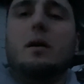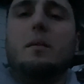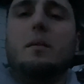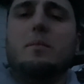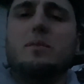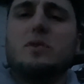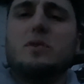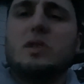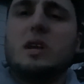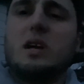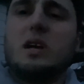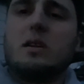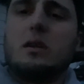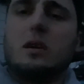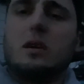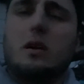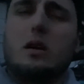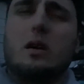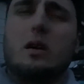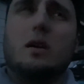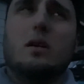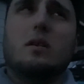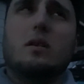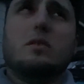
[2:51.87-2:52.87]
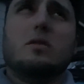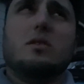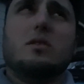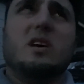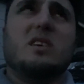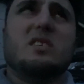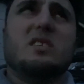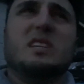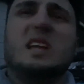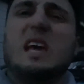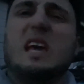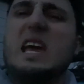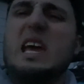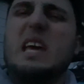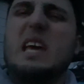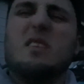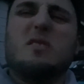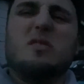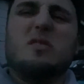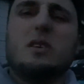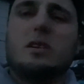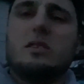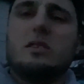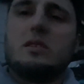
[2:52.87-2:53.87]
2008 or
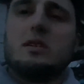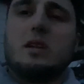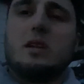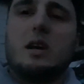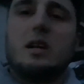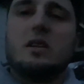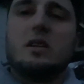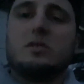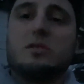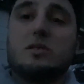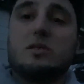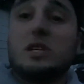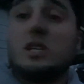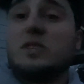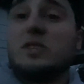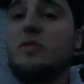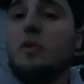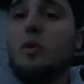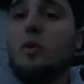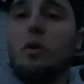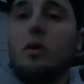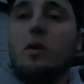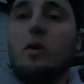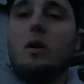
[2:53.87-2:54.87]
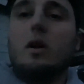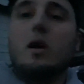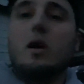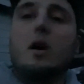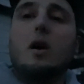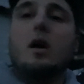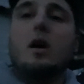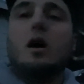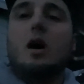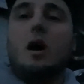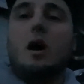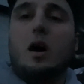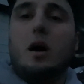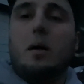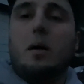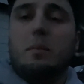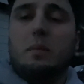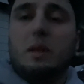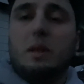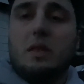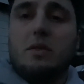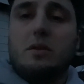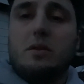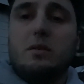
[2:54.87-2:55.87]
2009, so 6.4
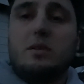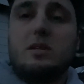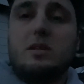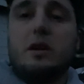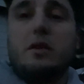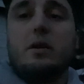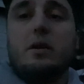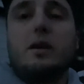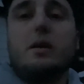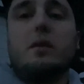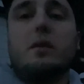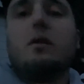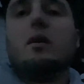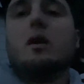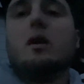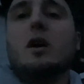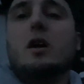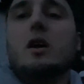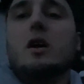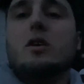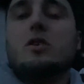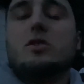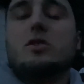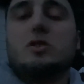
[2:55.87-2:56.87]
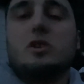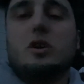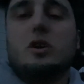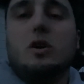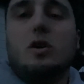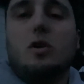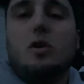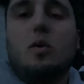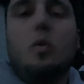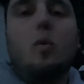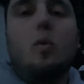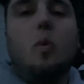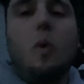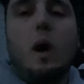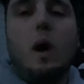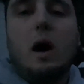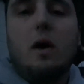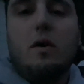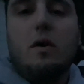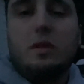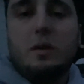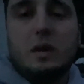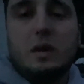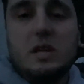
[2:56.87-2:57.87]
leather interior. So
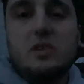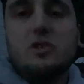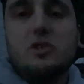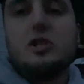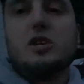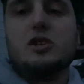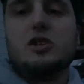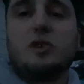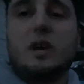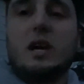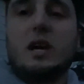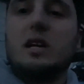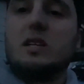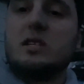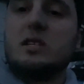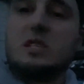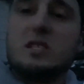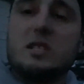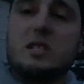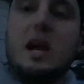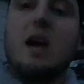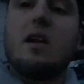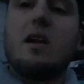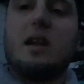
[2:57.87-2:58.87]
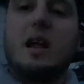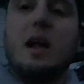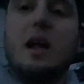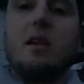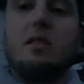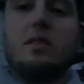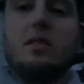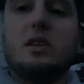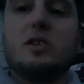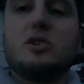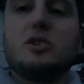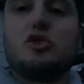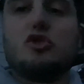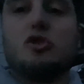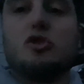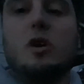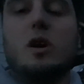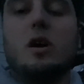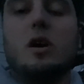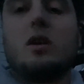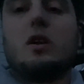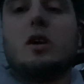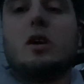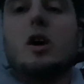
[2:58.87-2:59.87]
while the engine and trans is down and out of this
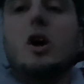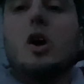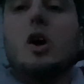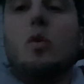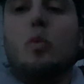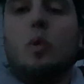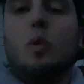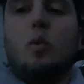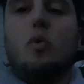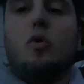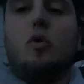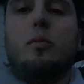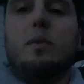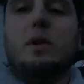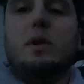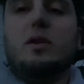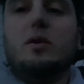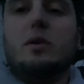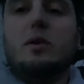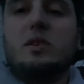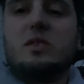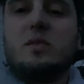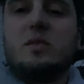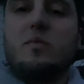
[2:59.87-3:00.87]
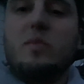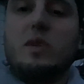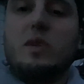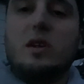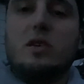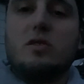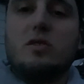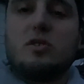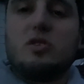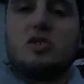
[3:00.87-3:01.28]
truck, we will be doing some videos on